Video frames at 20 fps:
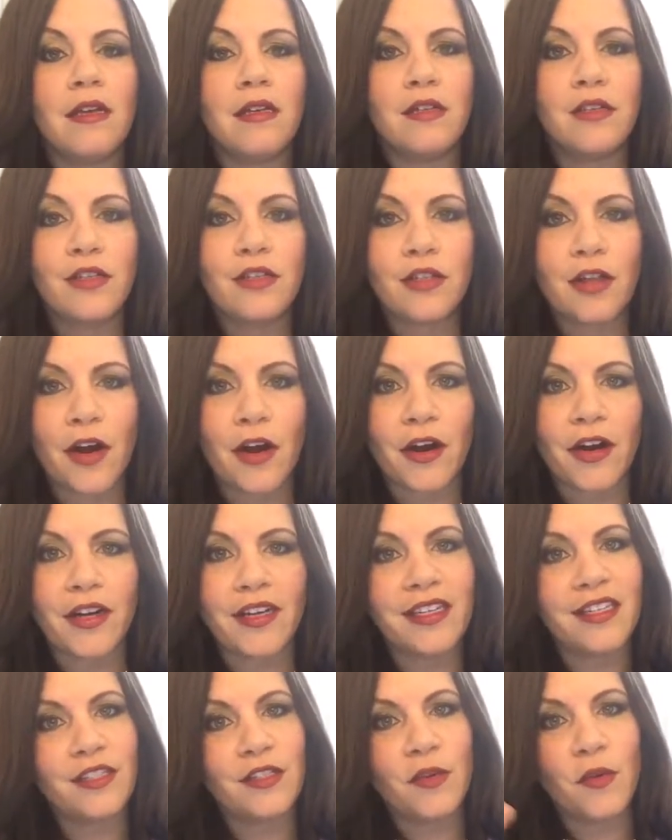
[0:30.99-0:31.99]

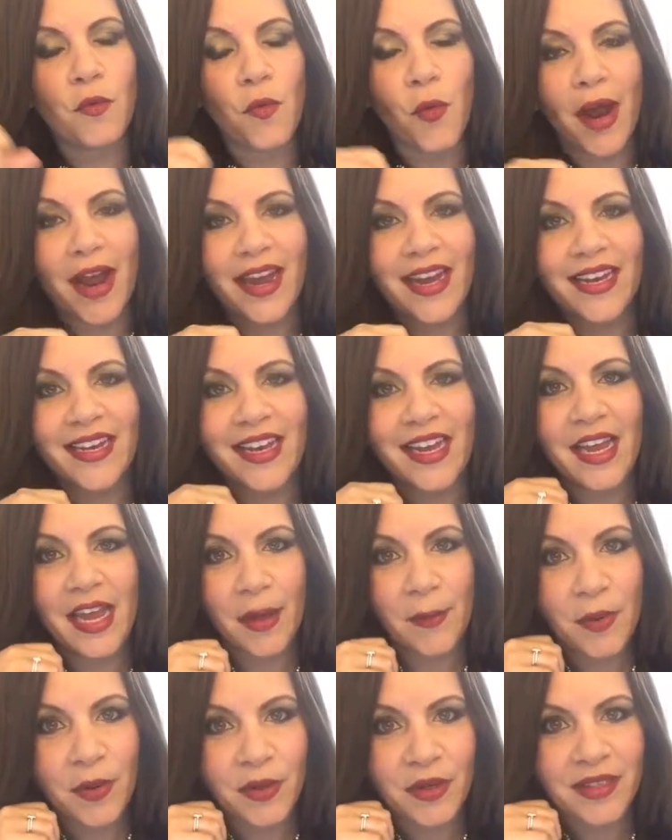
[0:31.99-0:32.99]
start to write
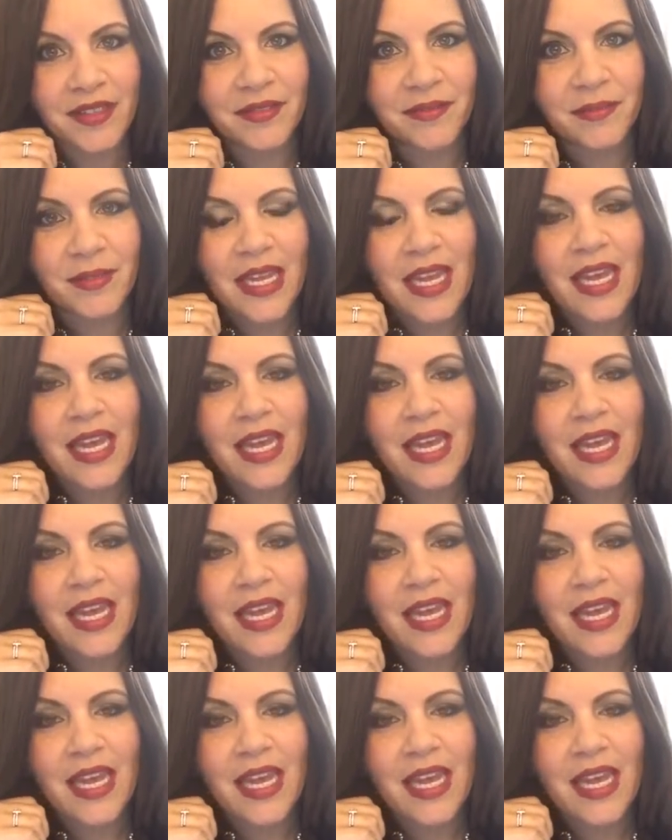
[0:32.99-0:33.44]
a book.